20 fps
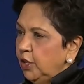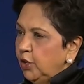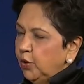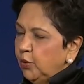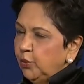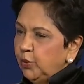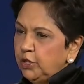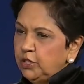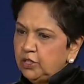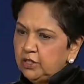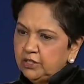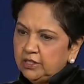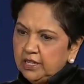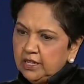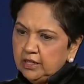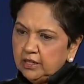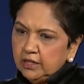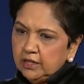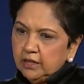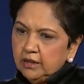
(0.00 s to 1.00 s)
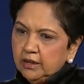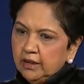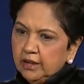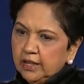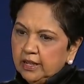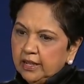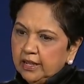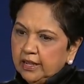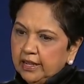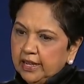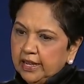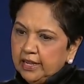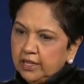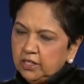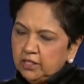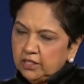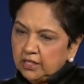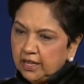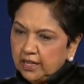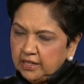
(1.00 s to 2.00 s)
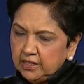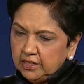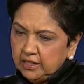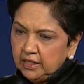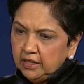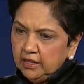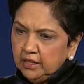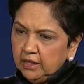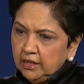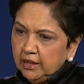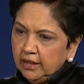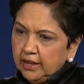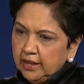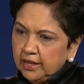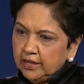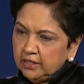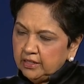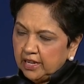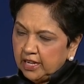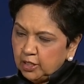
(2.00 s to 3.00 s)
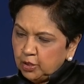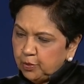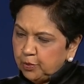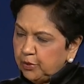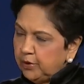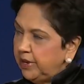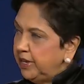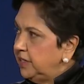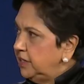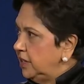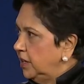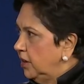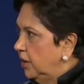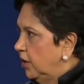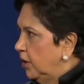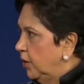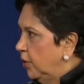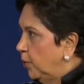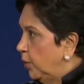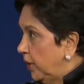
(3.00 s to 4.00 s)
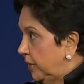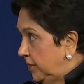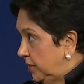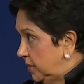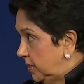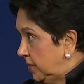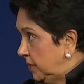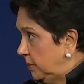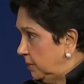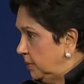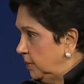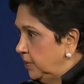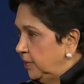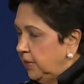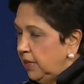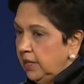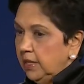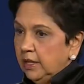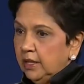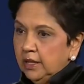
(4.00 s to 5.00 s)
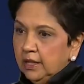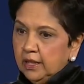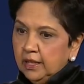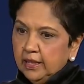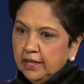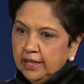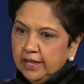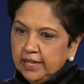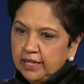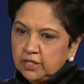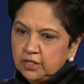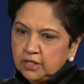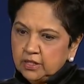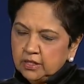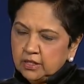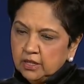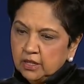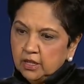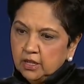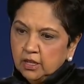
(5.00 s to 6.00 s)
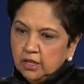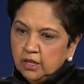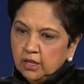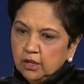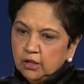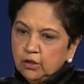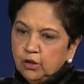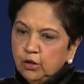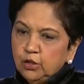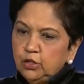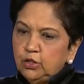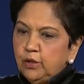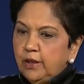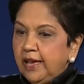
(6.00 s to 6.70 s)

which is either exciting, exasperating, or worrisome. It's going to